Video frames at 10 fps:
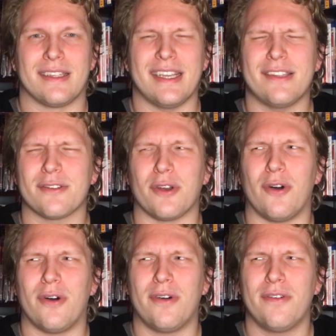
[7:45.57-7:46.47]
It's like there's a
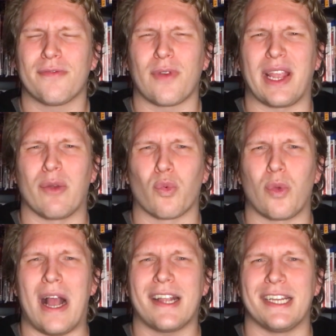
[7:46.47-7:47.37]
whole freaking
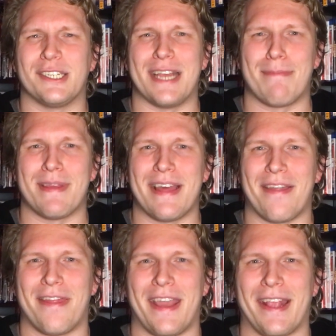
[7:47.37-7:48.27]
rocket ship in
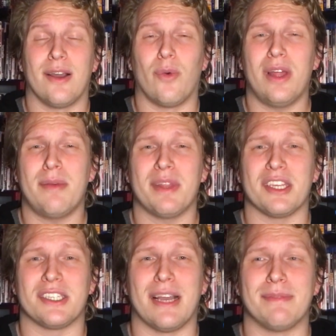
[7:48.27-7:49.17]
that thing. And while I'm on
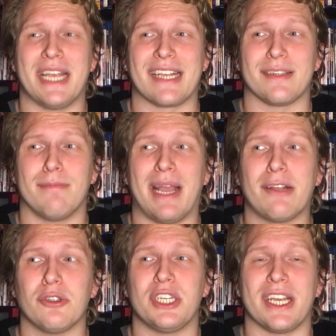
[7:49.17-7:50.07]
the subject,
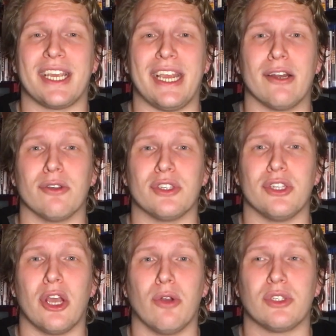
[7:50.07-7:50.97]
Michael Giacchino's
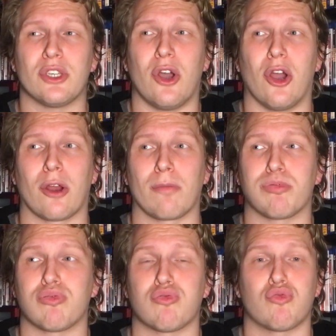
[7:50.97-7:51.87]
notes are
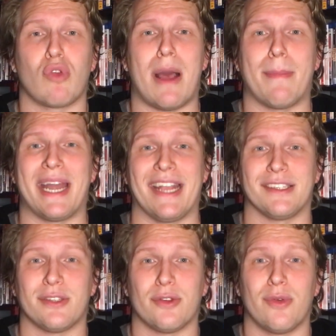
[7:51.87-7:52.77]

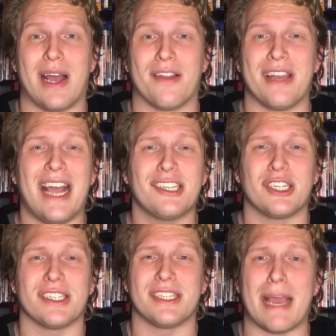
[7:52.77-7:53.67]
prominent throughout not
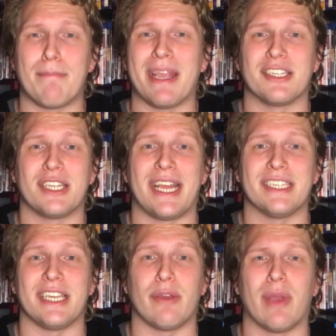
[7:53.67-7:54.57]
just that big
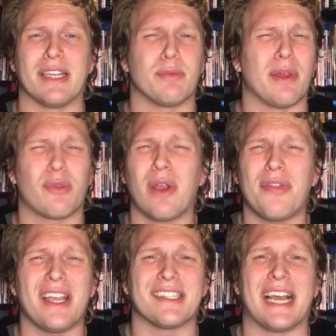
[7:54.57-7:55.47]
chase sequence, but
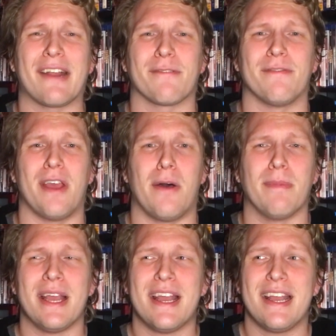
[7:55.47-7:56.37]
throughout the entire
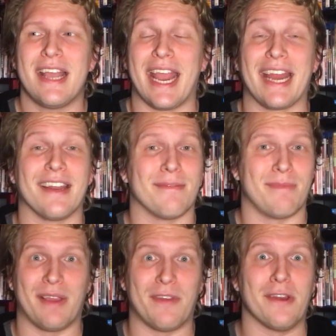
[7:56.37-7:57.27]
film. And
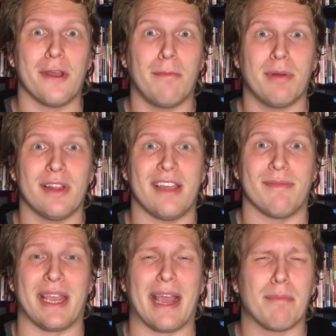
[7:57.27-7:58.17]
if you don't
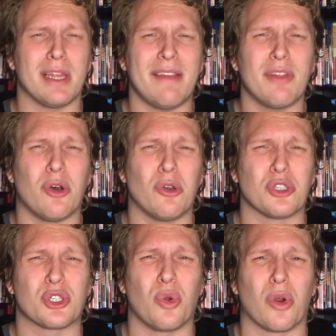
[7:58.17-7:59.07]
believe me, I believe the
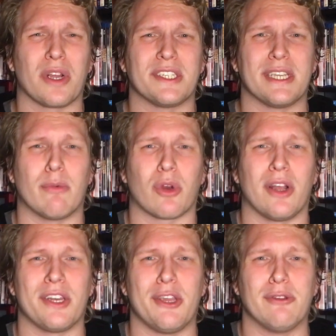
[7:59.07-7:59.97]
whole score is somewhere
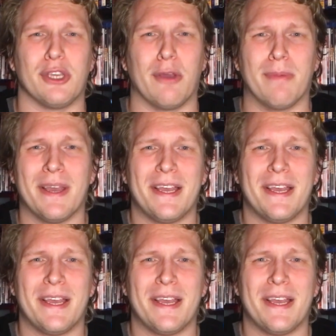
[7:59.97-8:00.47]
on YouTube.